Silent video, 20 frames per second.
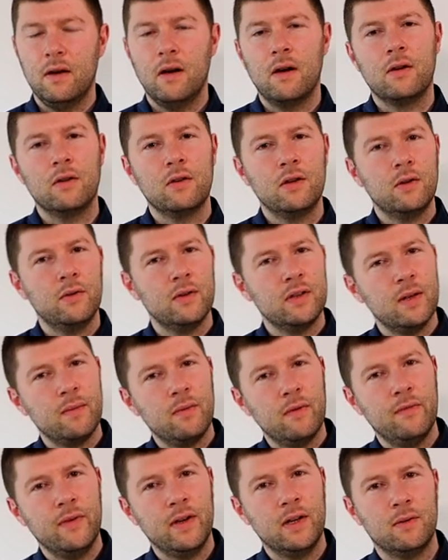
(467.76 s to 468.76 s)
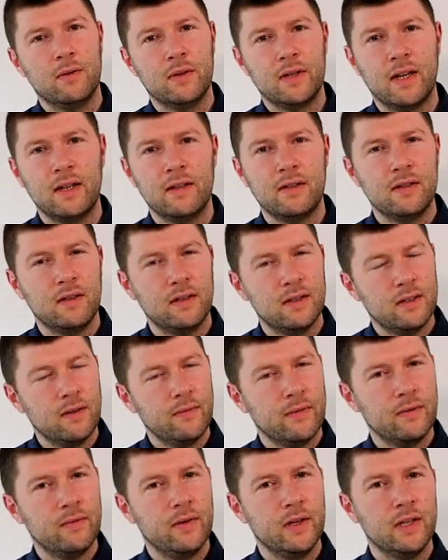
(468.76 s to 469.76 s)
I'm going to do a separate video on that. So there's
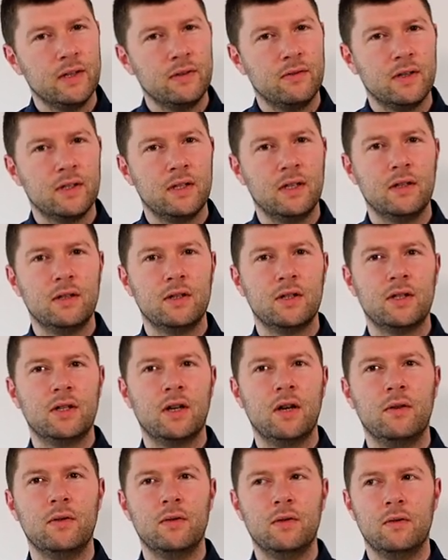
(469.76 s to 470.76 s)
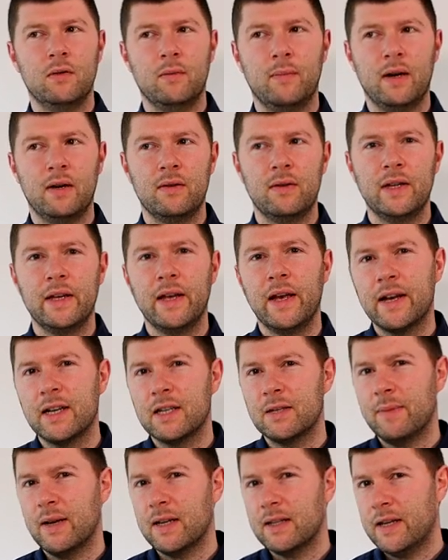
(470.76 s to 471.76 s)
something really interesting to show you about the
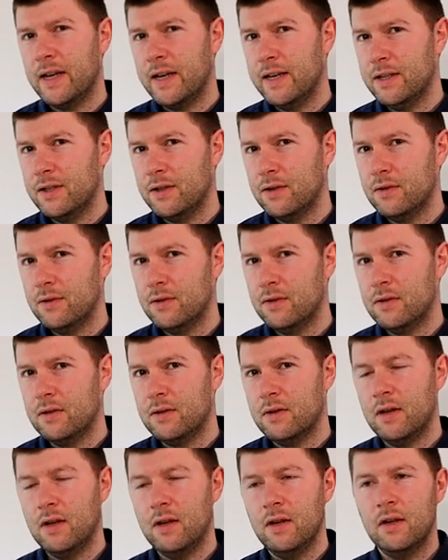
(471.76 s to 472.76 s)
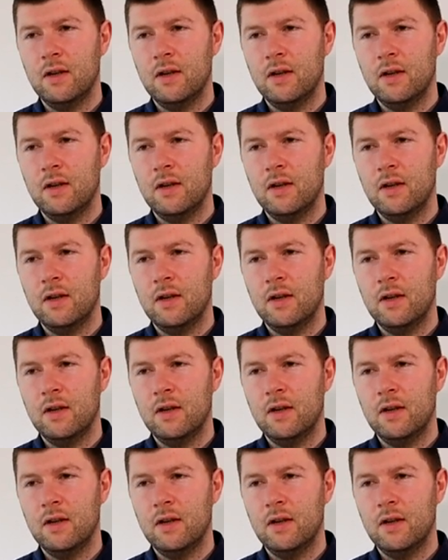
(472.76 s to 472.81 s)
expectations.